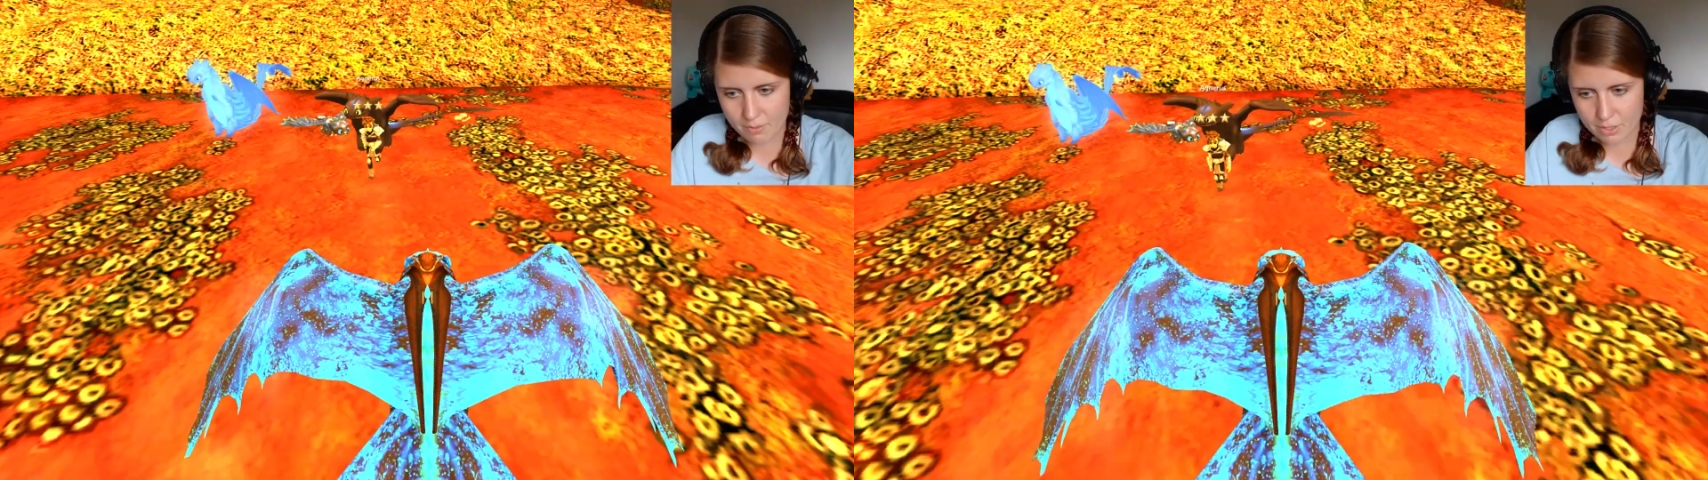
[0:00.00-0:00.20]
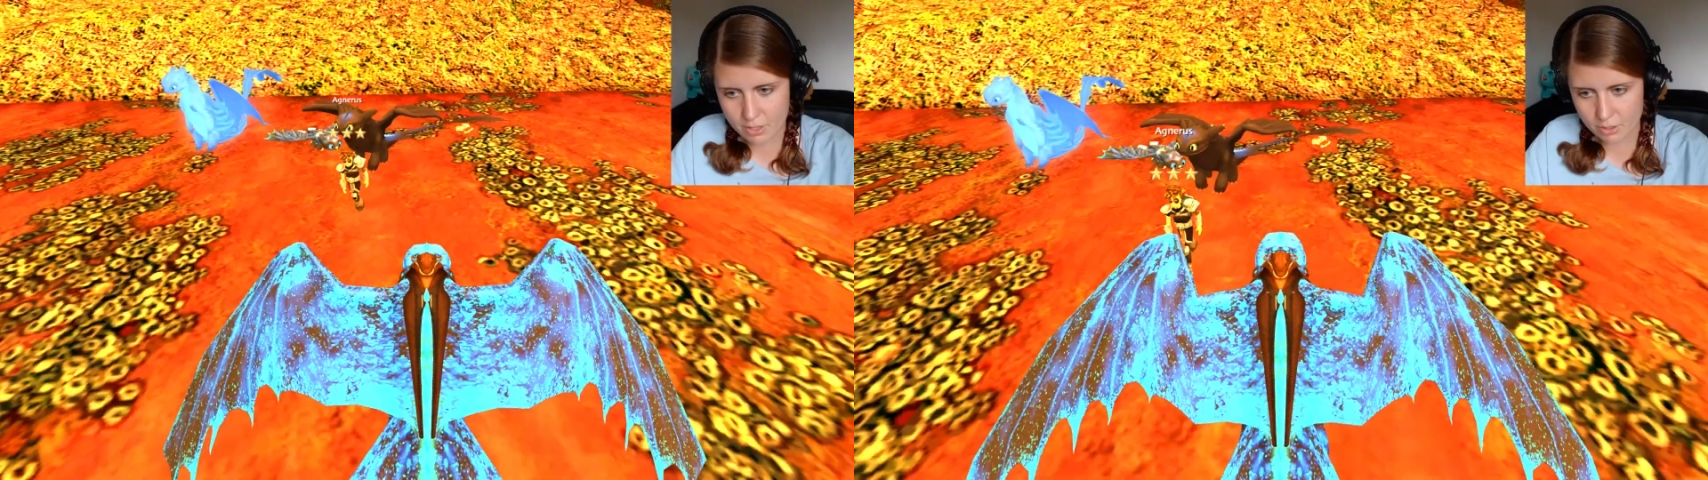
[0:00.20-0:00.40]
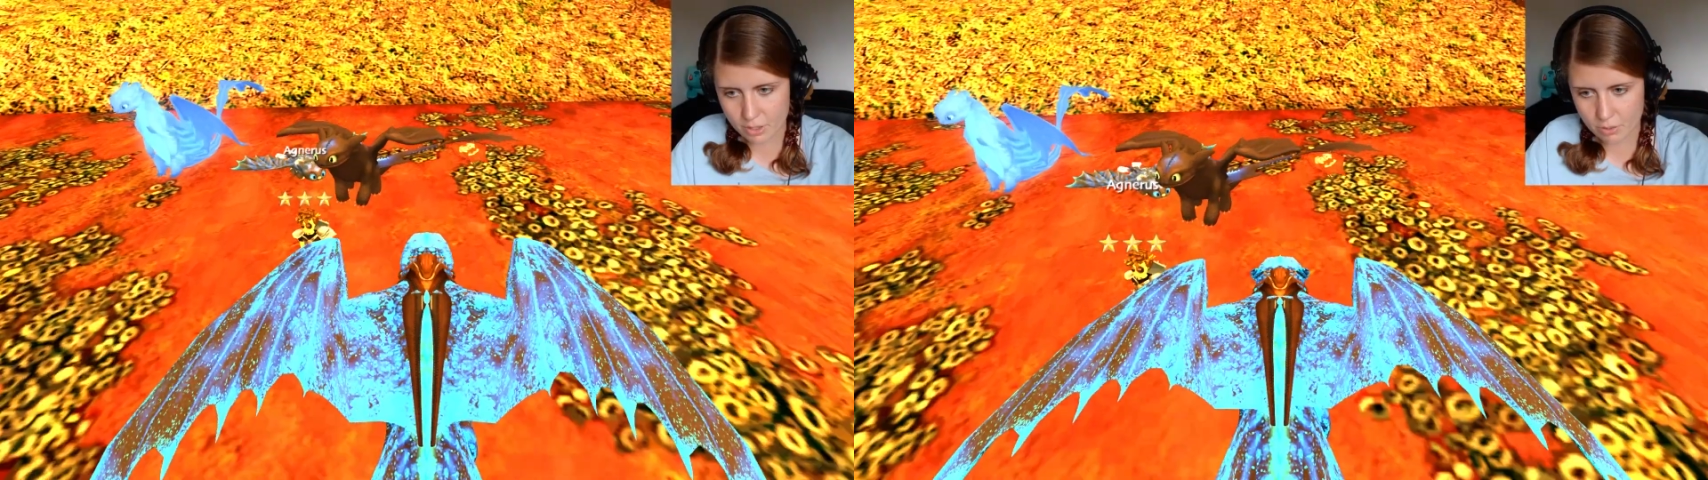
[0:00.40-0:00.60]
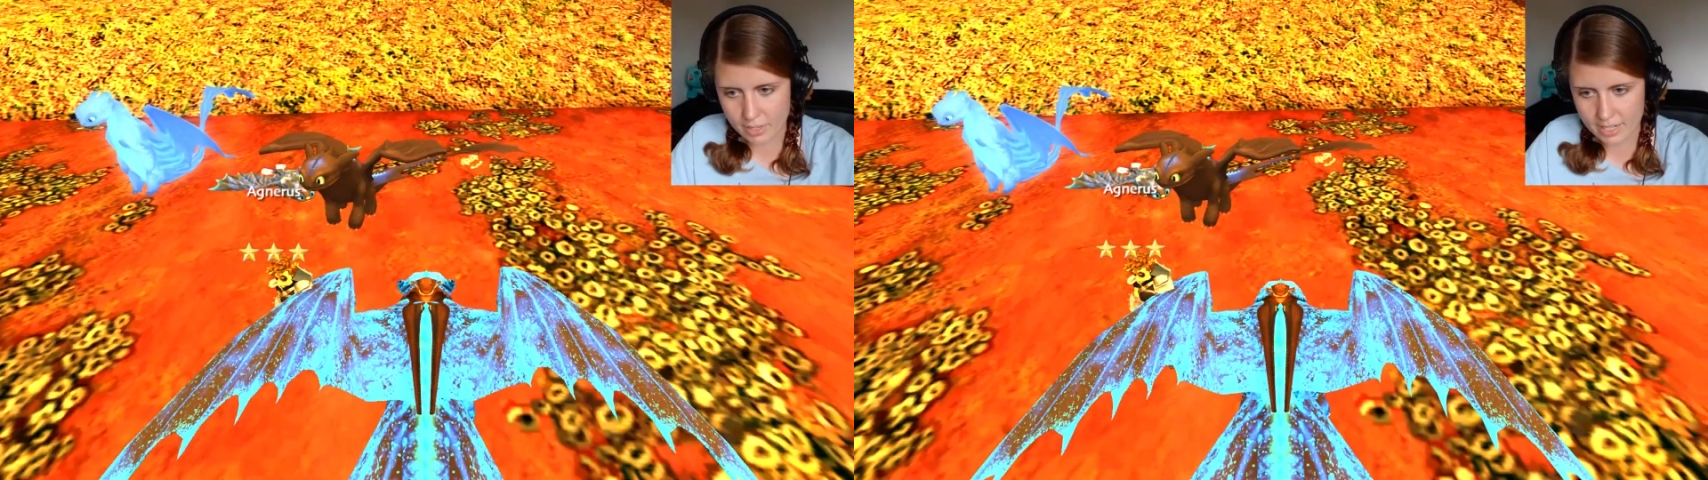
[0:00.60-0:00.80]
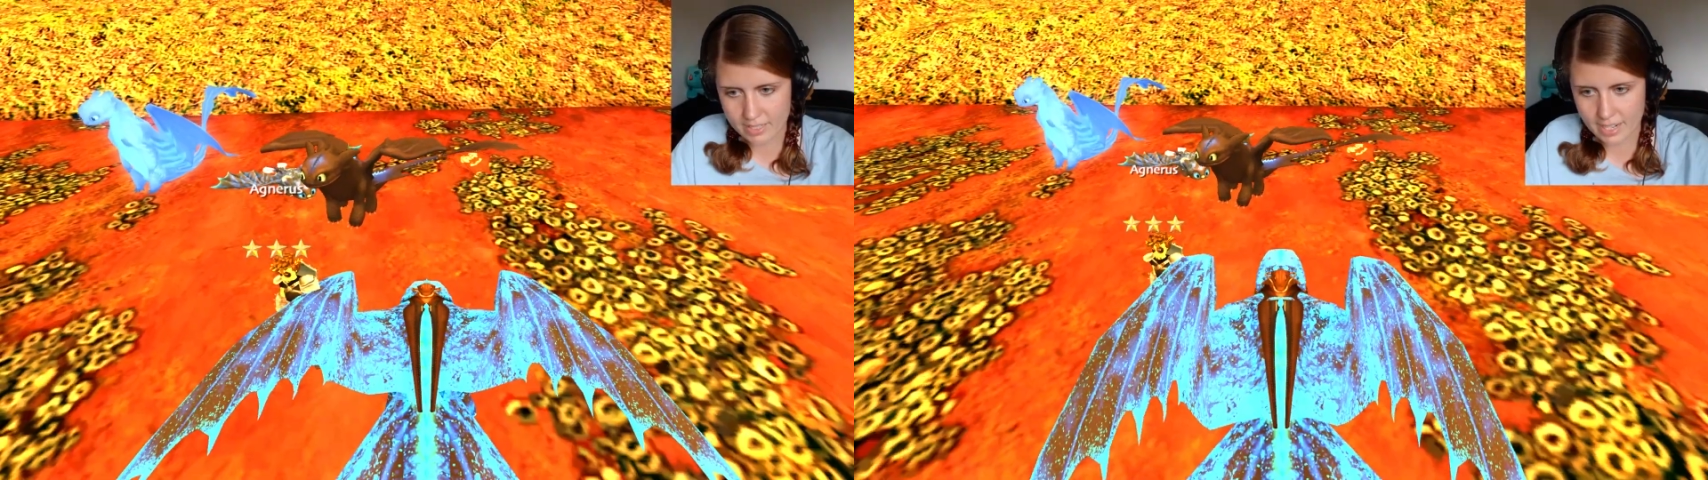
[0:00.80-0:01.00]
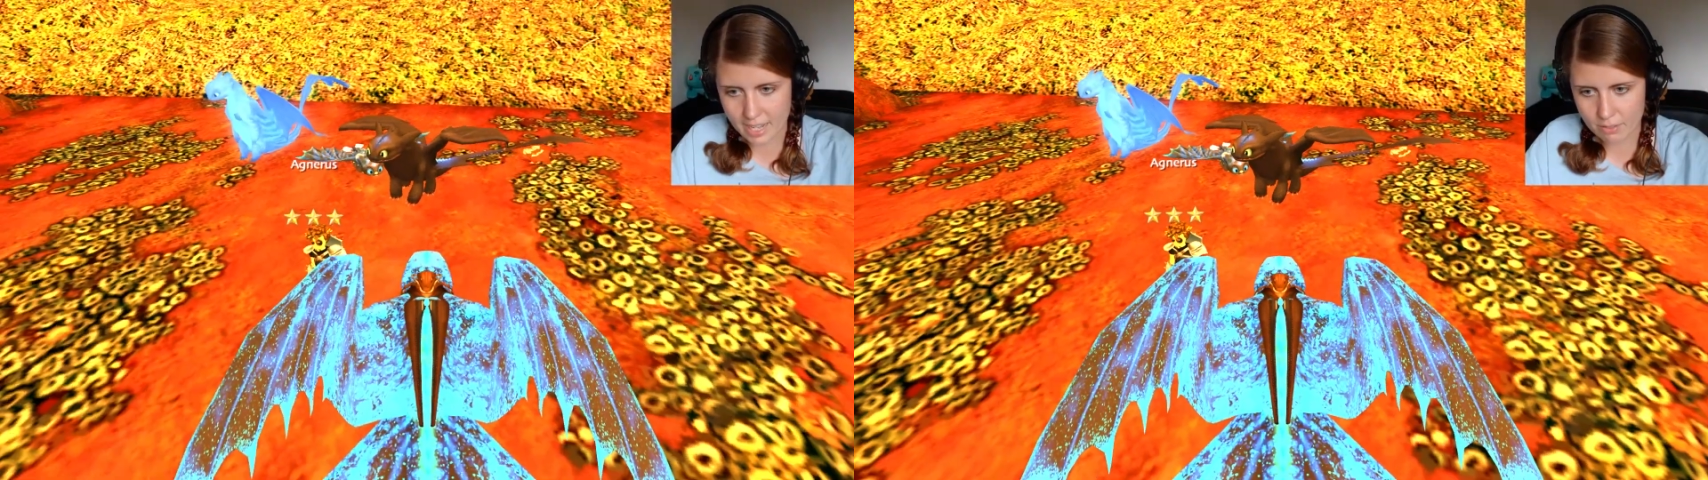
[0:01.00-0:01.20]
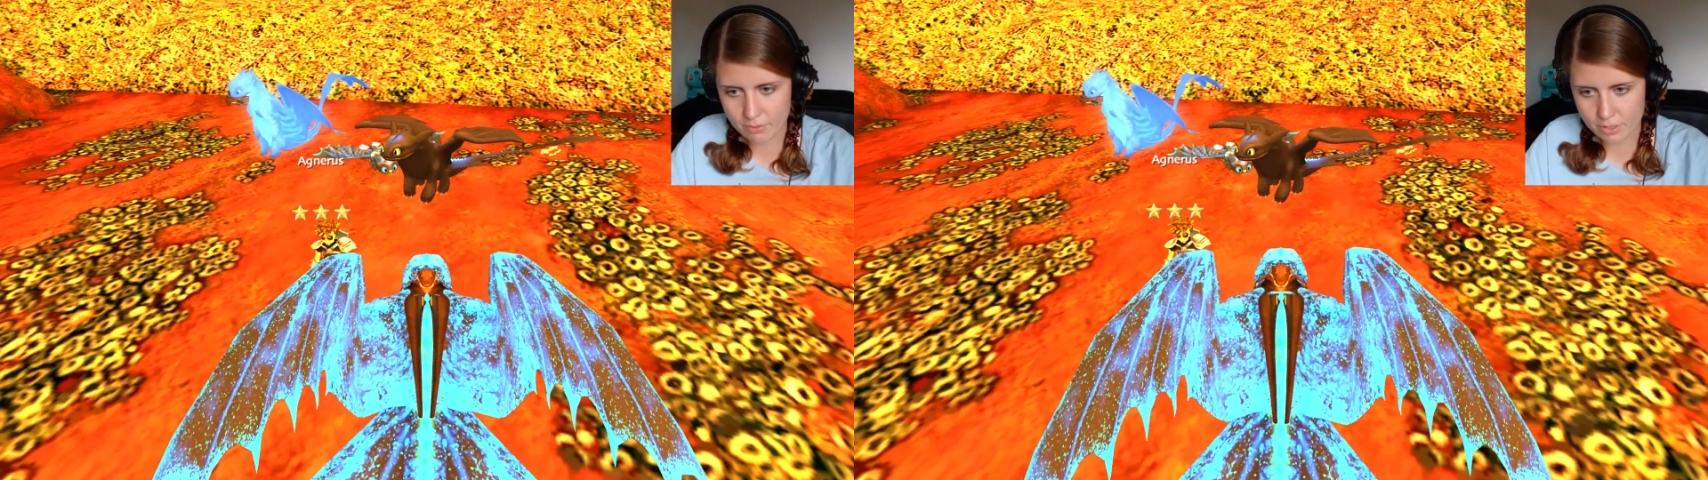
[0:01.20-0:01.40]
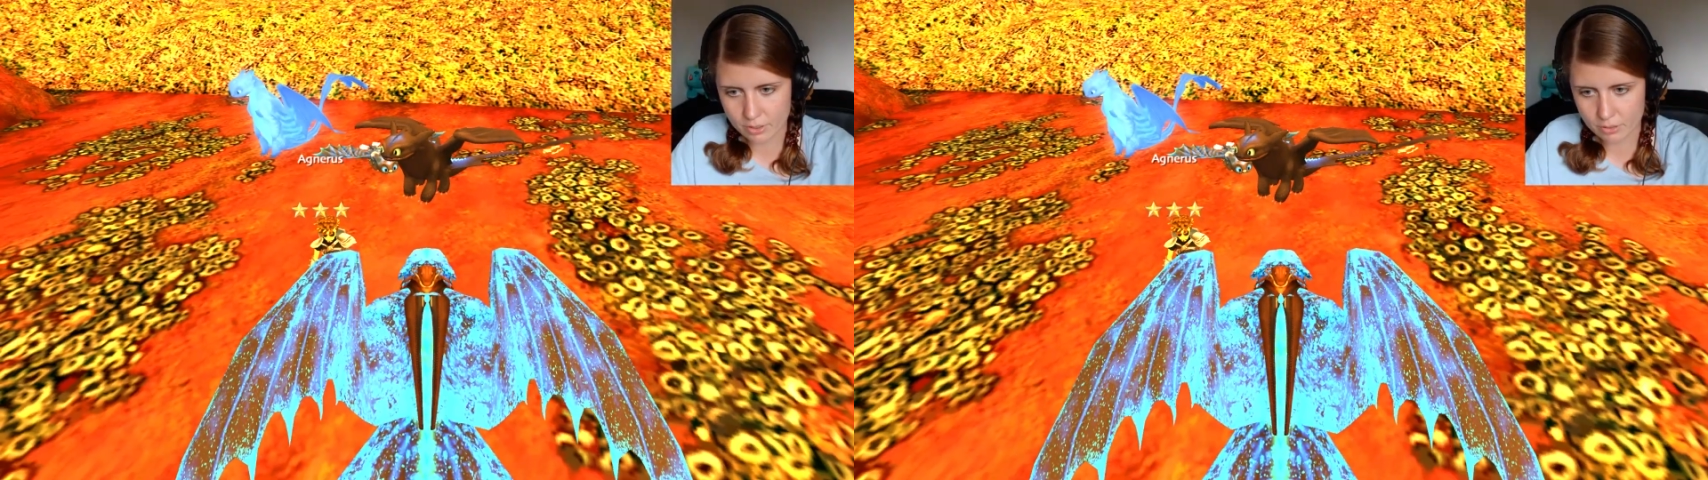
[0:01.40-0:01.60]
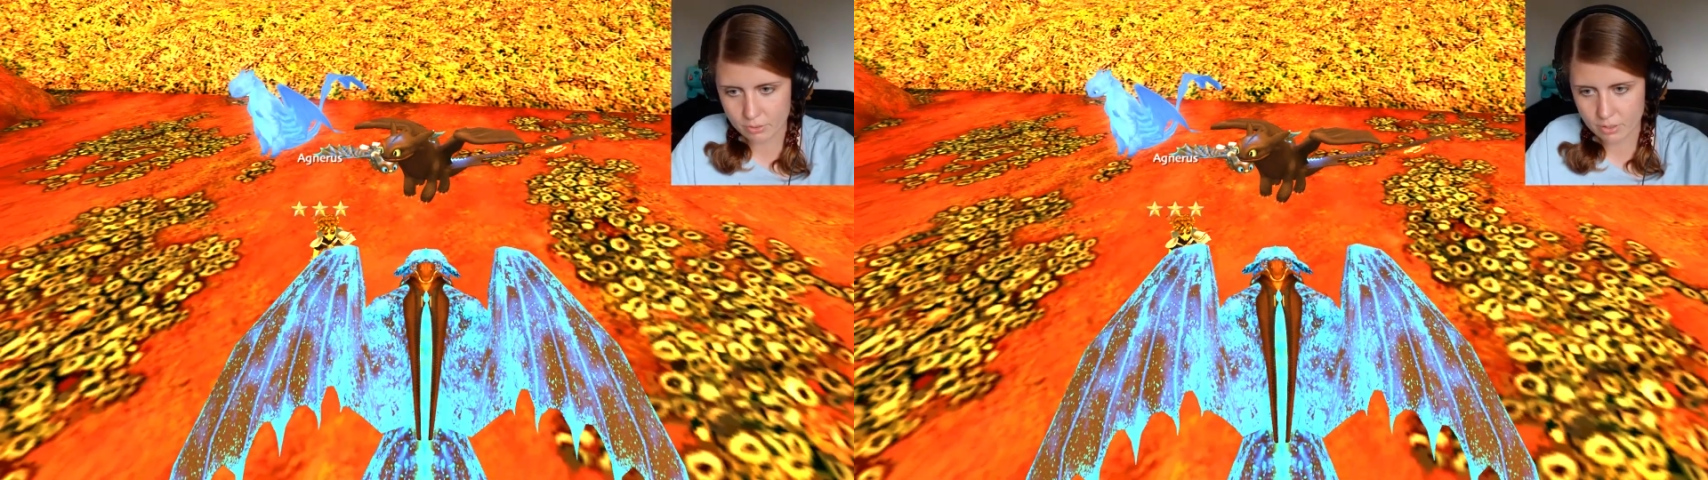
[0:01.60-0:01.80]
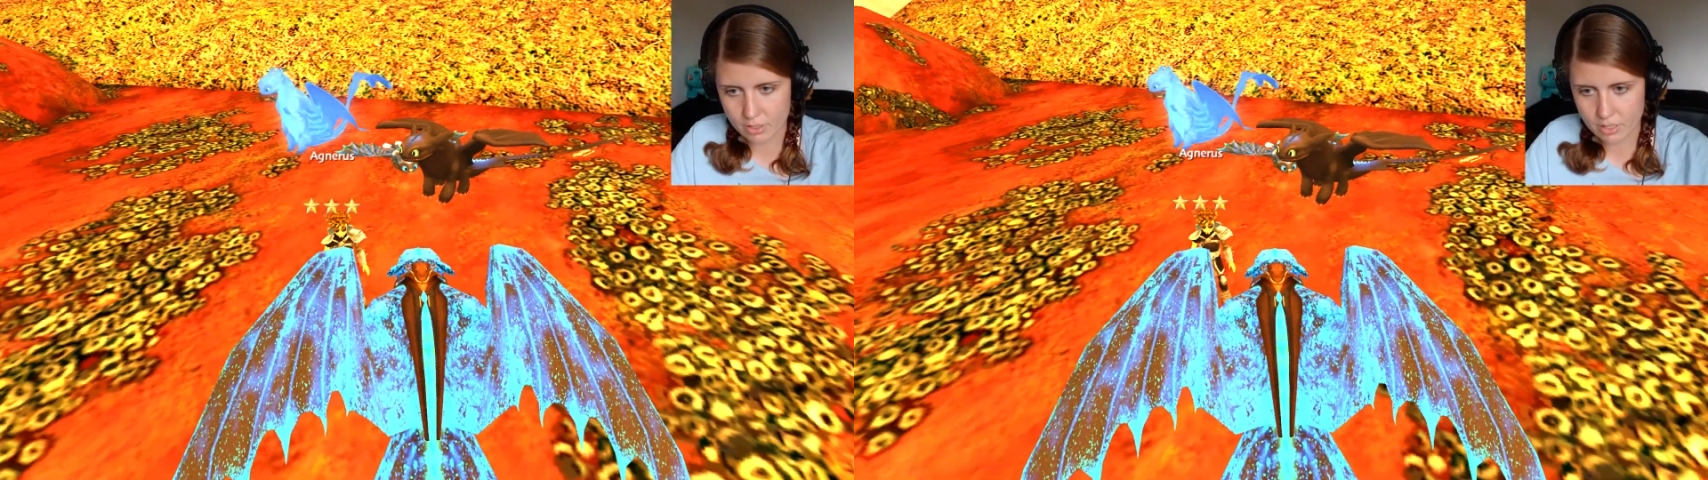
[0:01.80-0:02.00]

his glow. He has the alpha glow.